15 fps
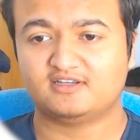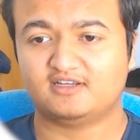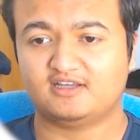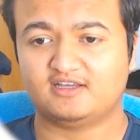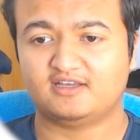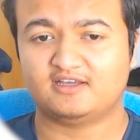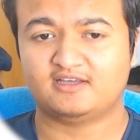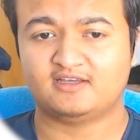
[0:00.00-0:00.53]

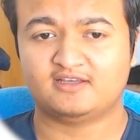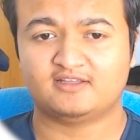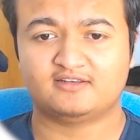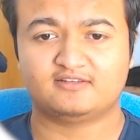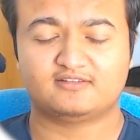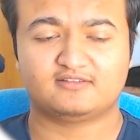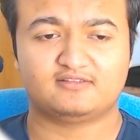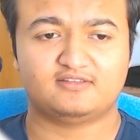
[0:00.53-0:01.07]

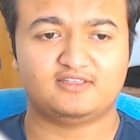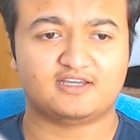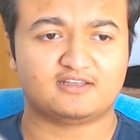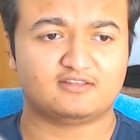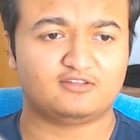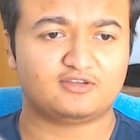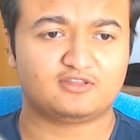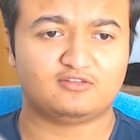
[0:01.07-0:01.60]
And
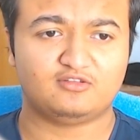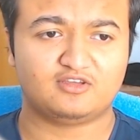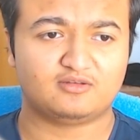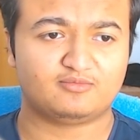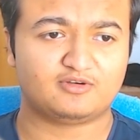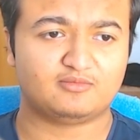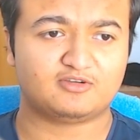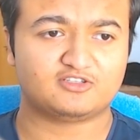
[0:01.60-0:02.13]
yeah, you
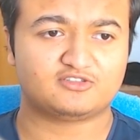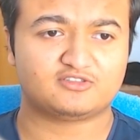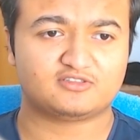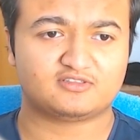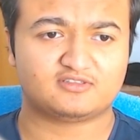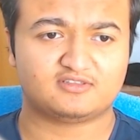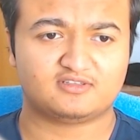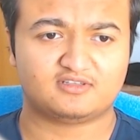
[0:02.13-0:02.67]
can pretty much